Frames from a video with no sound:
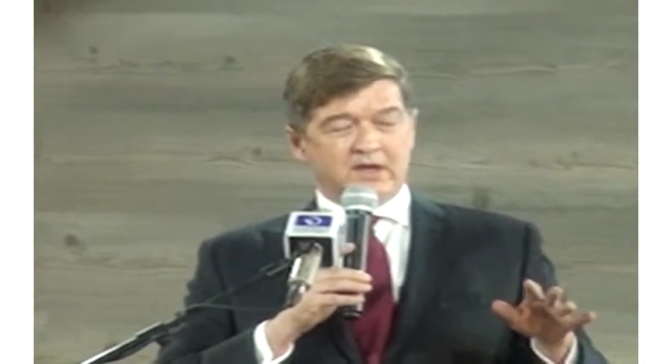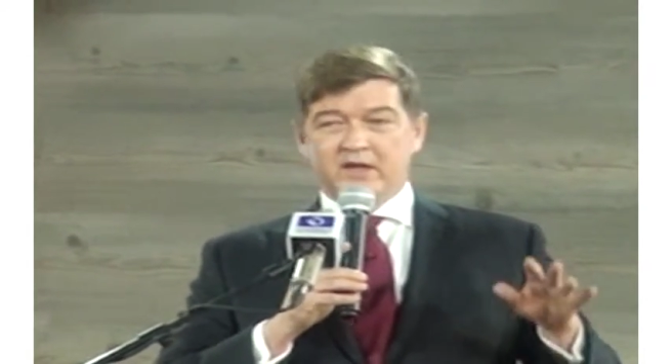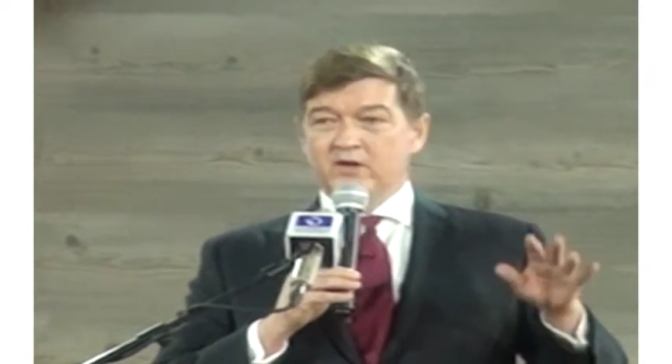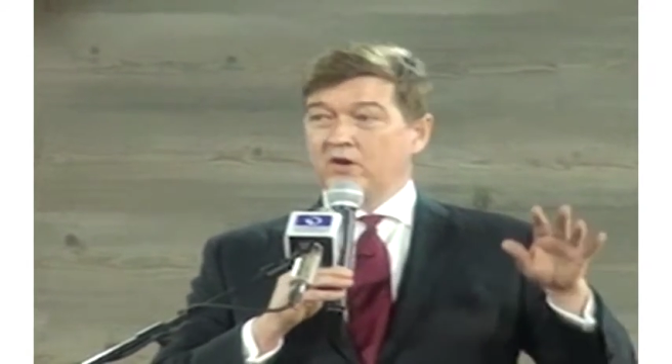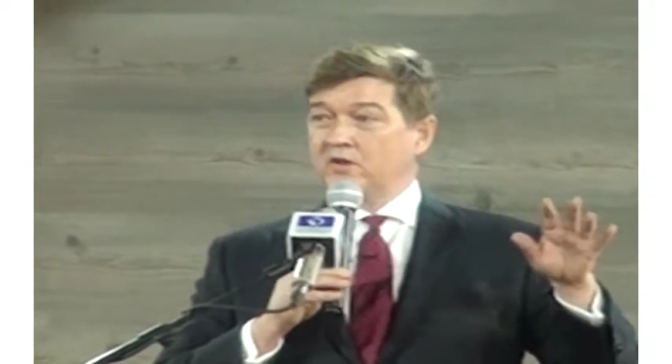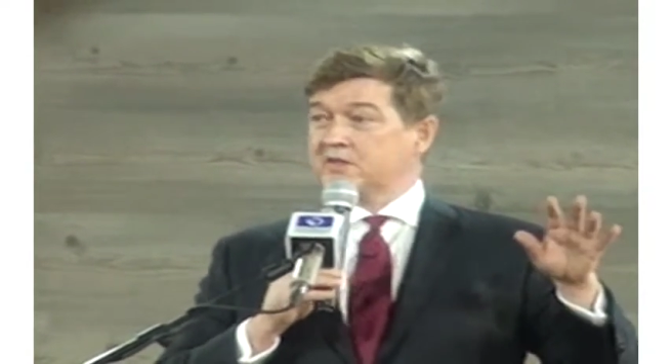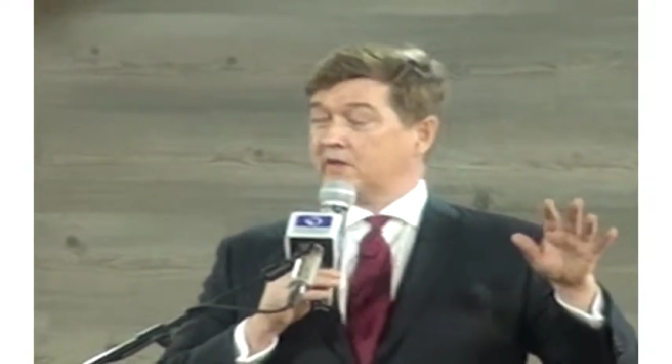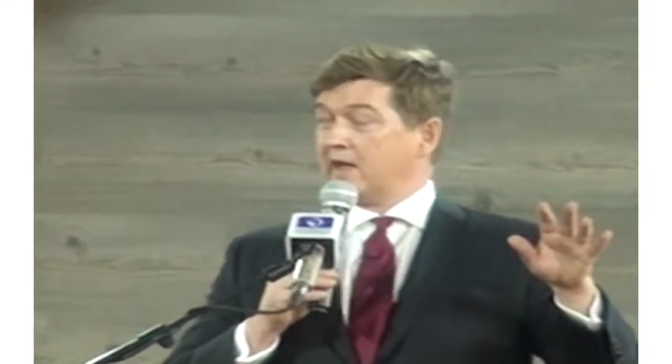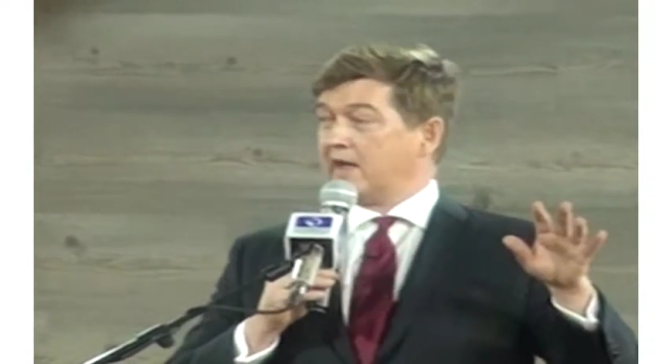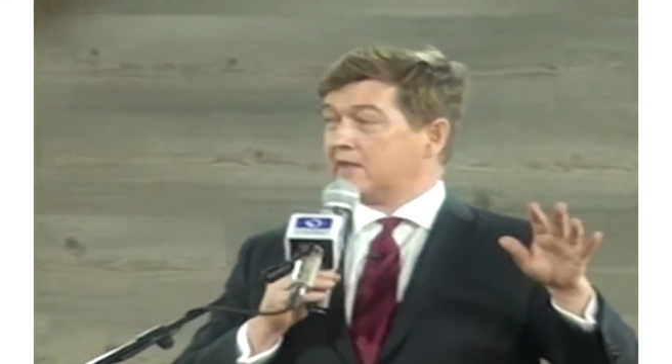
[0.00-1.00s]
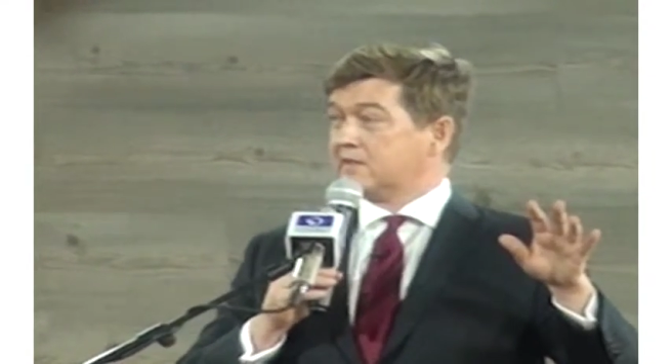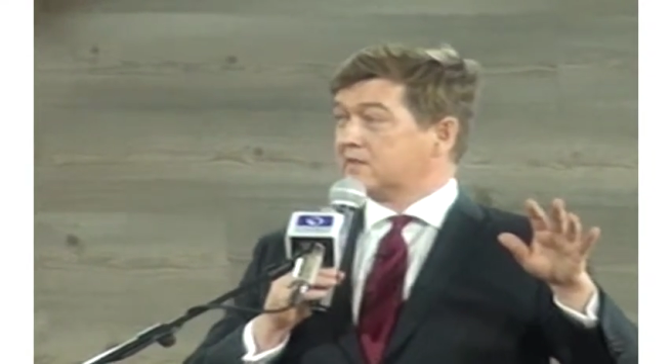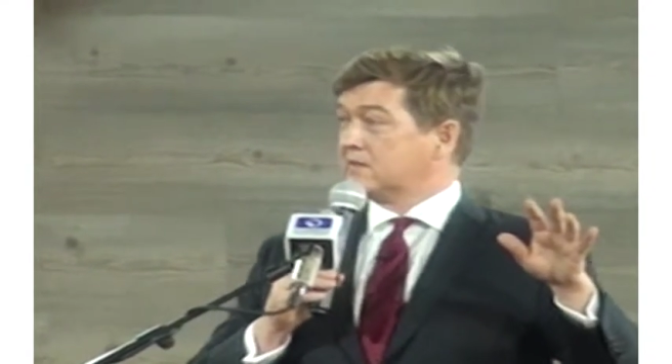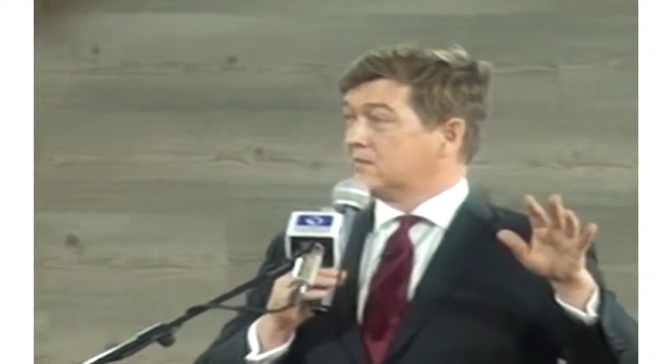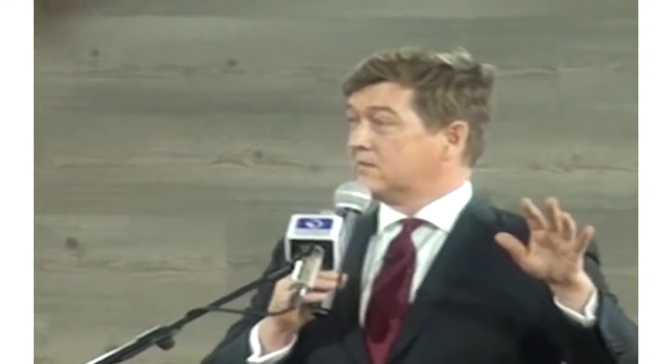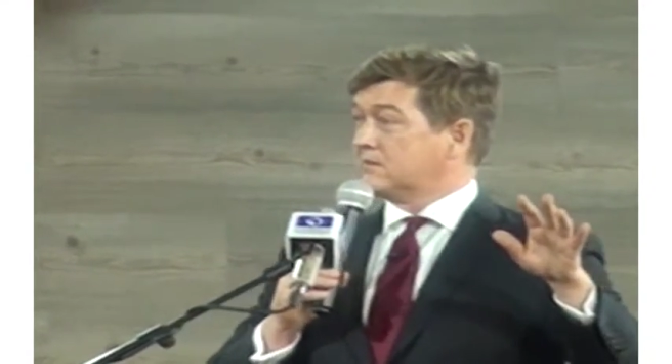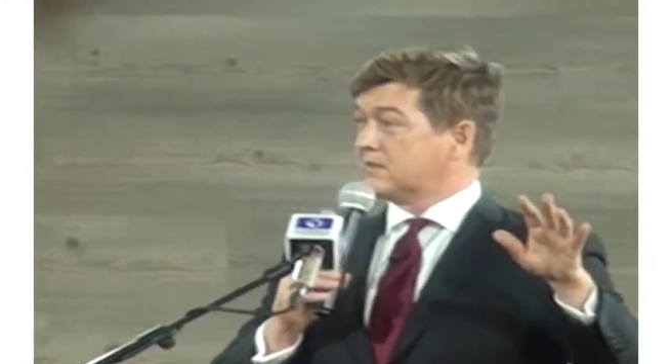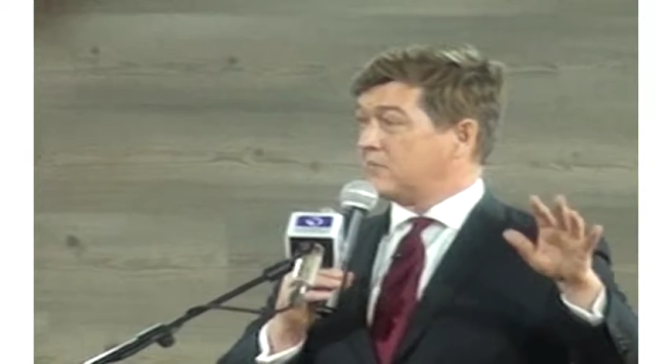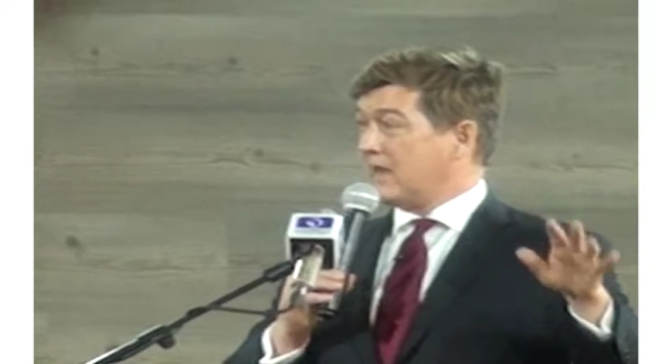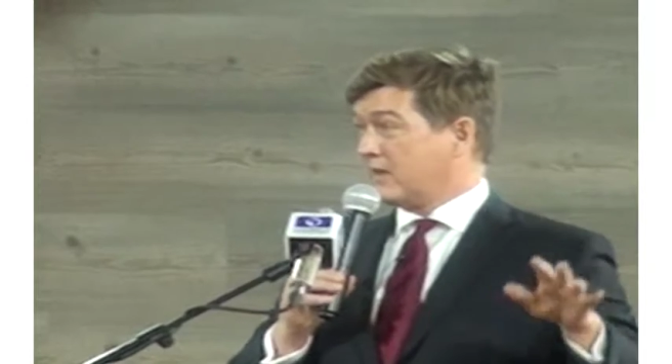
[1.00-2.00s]
and it also has
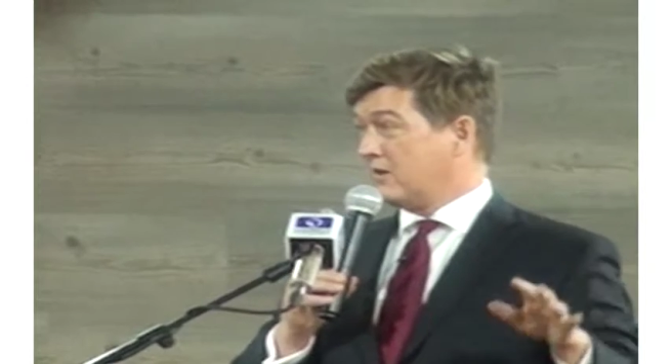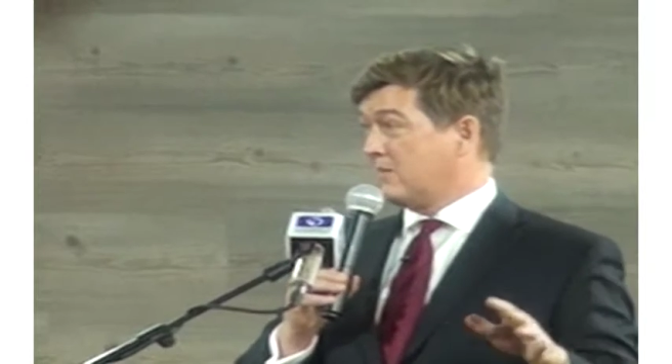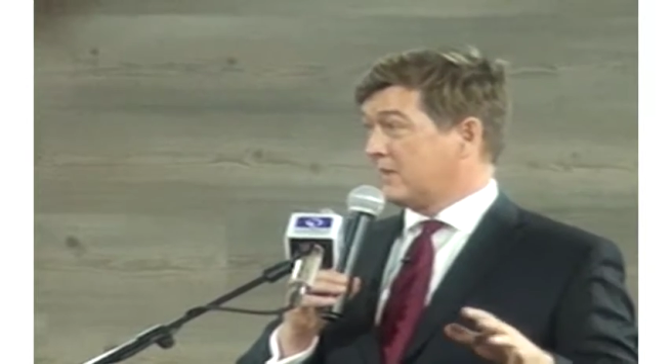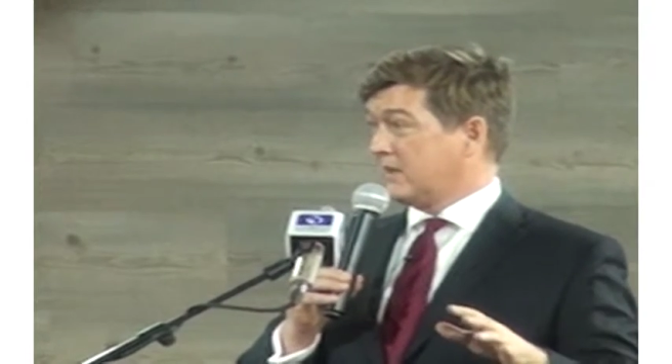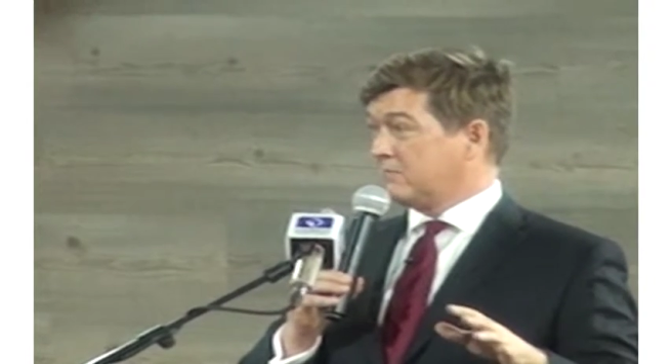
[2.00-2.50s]
some economic